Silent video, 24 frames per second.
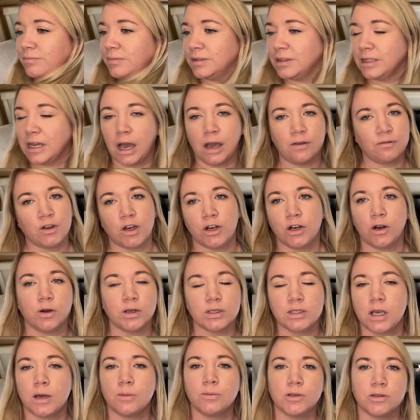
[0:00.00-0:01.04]
I've got no
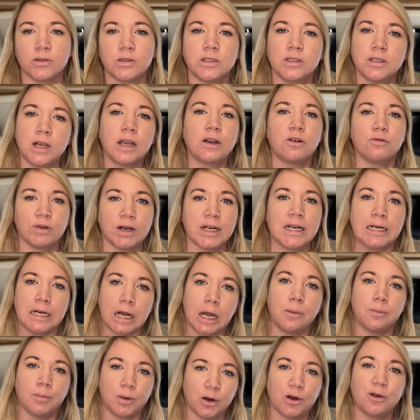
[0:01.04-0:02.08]
examples. It's like a really
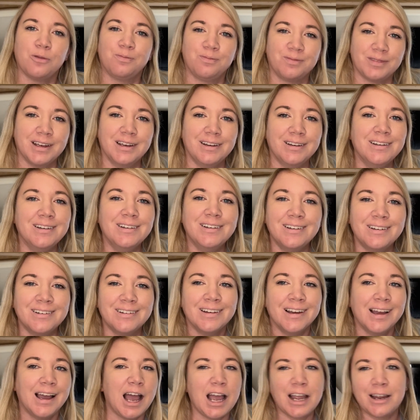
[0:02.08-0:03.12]
light blue,
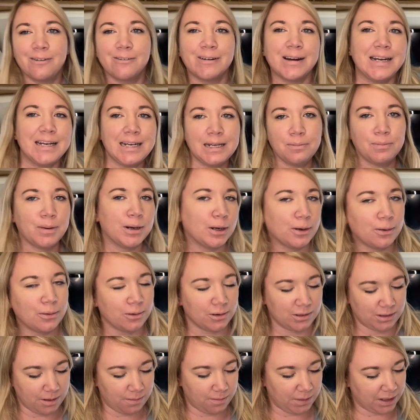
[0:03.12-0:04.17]
a greeny blue or
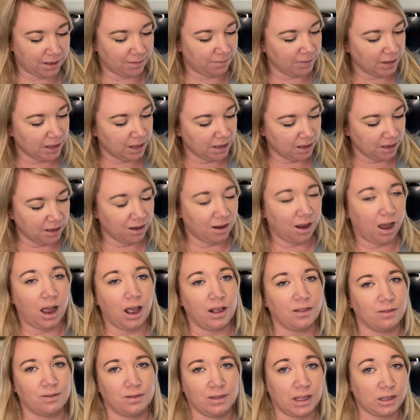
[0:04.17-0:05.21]
something.
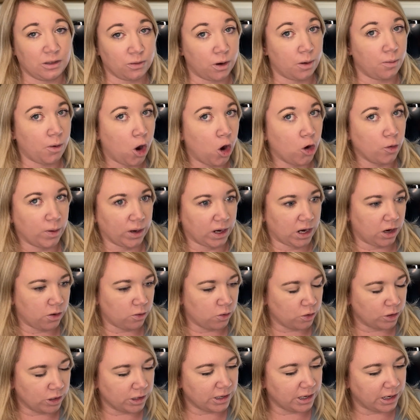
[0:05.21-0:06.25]
That's what I'm hoping I
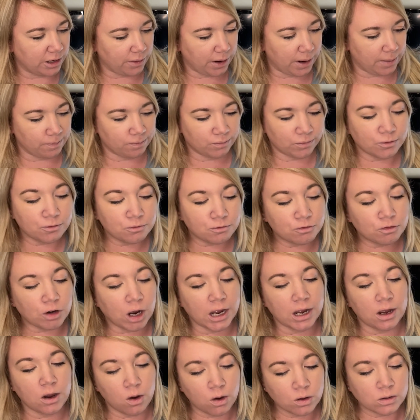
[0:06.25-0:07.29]
ordered anyway.
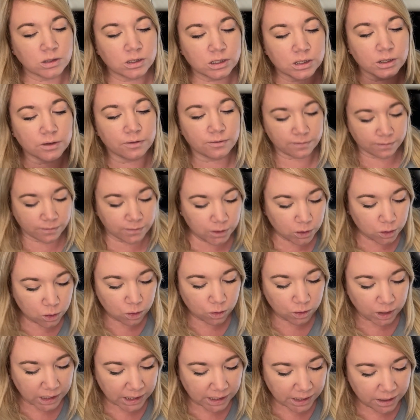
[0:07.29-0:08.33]
Right, onto the
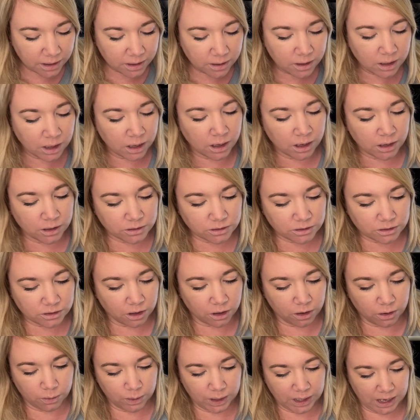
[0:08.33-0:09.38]
flooring.
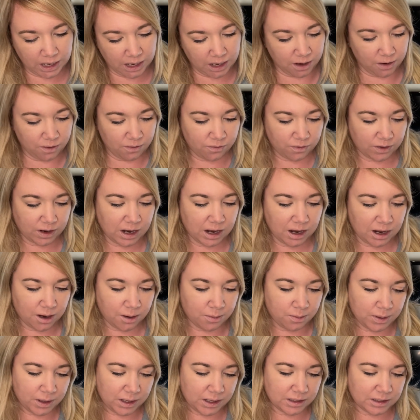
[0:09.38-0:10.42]
So we have
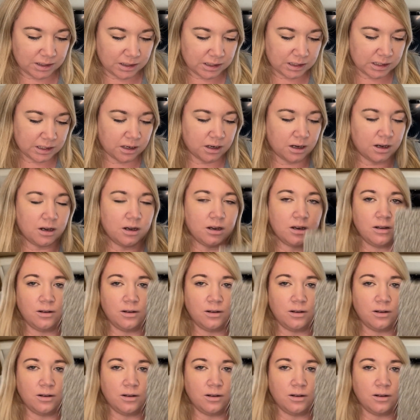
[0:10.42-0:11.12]
carpet here.